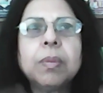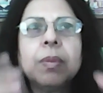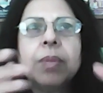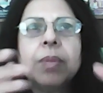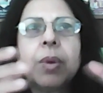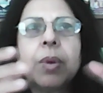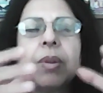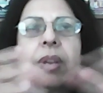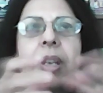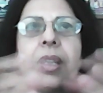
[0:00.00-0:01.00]
they were
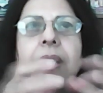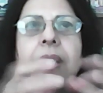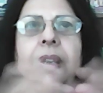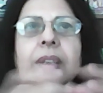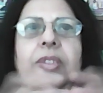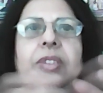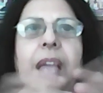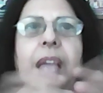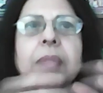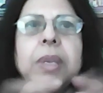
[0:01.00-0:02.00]
really
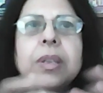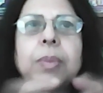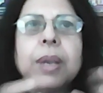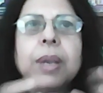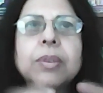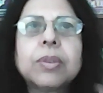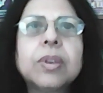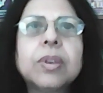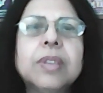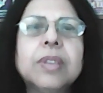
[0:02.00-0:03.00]
stymied by
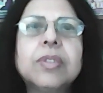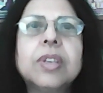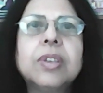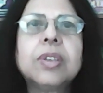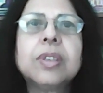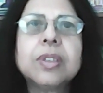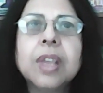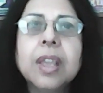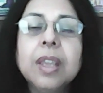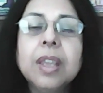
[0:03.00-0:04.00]
social constrictions,
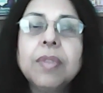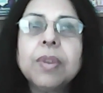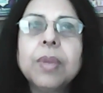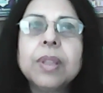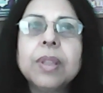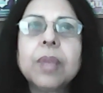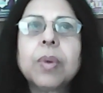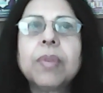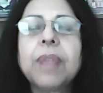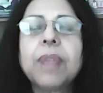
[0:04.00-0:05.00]
even when they
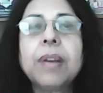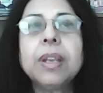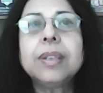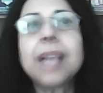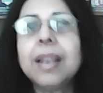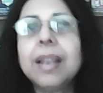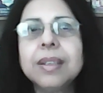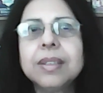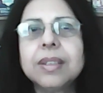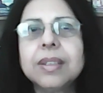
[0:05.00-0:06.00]
were very
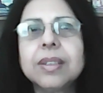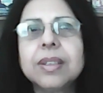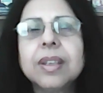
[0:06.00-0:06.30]
talented.